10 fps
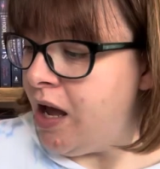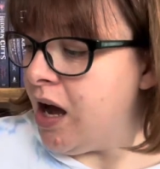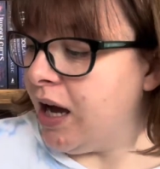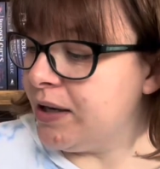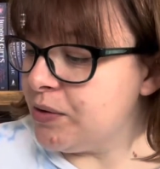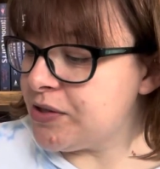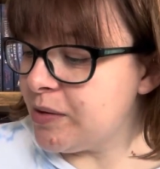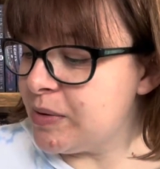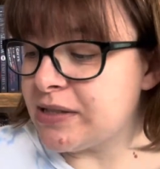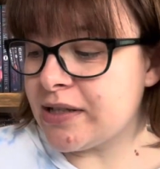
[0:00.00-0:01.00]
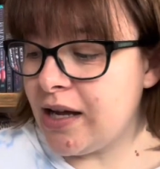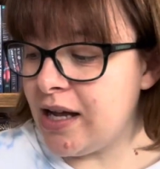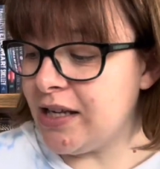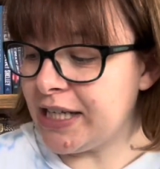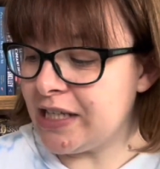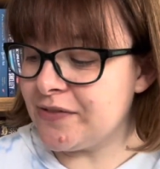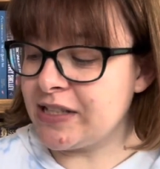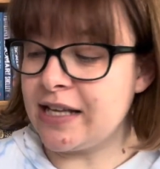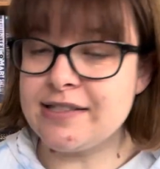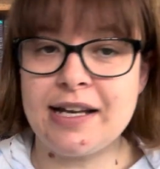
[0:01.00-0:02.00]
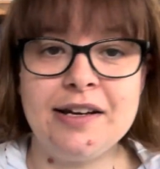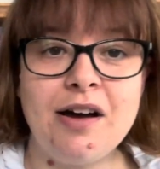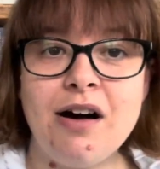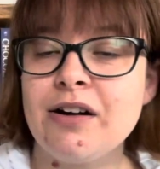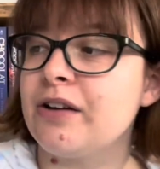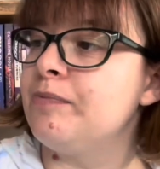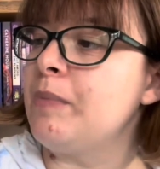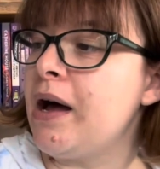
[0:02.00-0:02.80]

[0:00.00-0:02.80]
I also was lucky enough to get sent an ARC